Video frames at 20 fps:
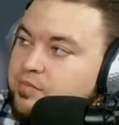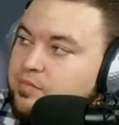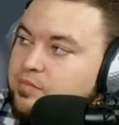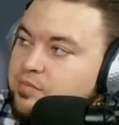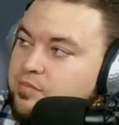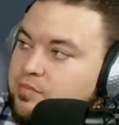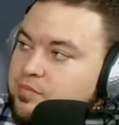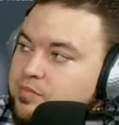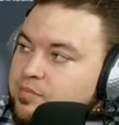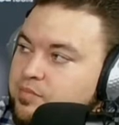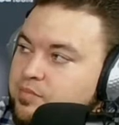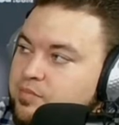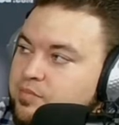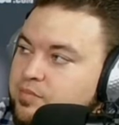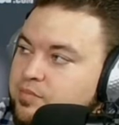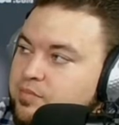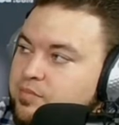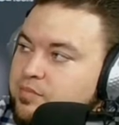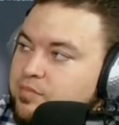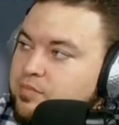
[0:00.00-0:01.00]

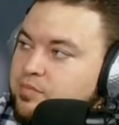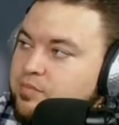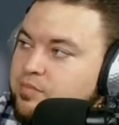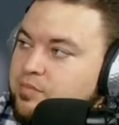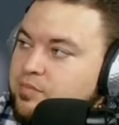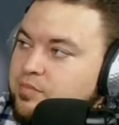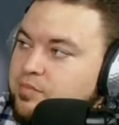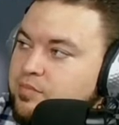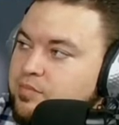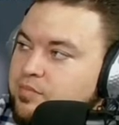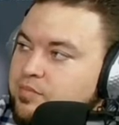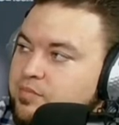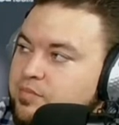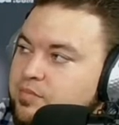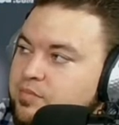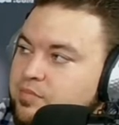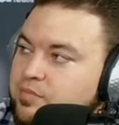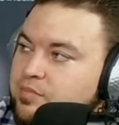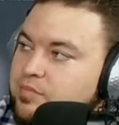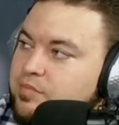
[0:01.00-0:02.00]

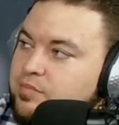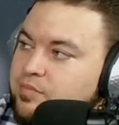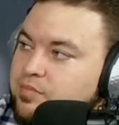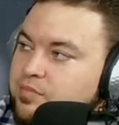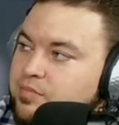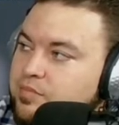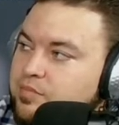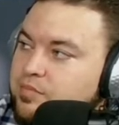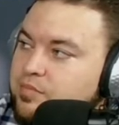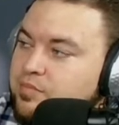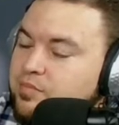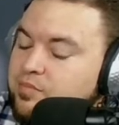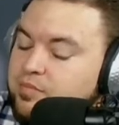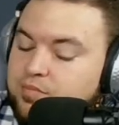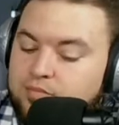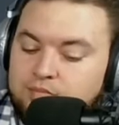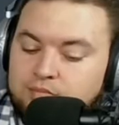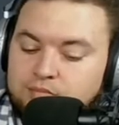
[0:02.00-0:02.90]
(silent)